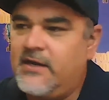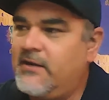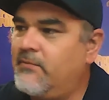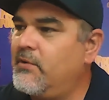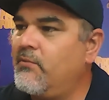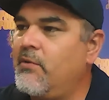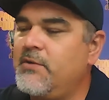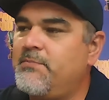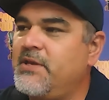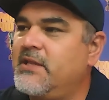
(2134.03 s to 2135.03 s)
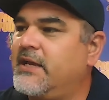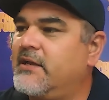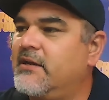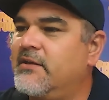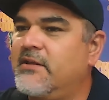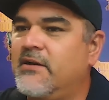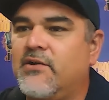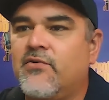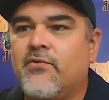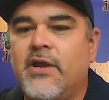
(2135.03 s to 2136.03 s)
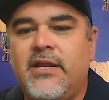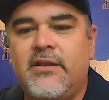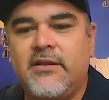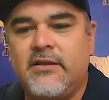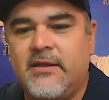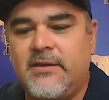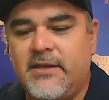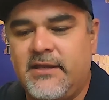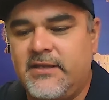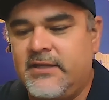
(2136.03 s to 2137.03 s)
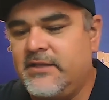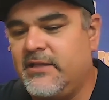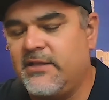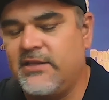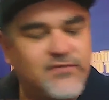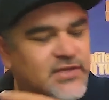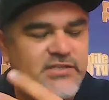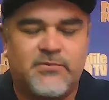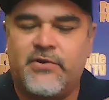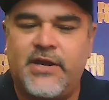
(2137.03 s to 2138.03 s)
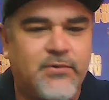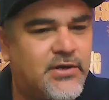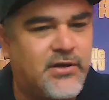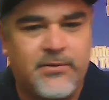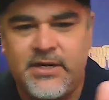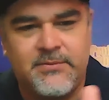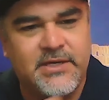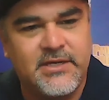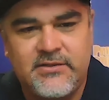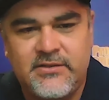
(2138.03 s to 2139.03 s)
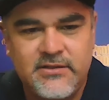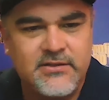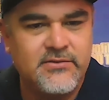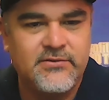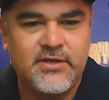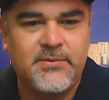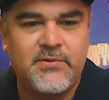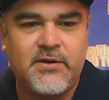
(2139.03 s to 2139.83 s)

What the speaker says: What would be like a great, and you've done some great work already, man. You know, don't get me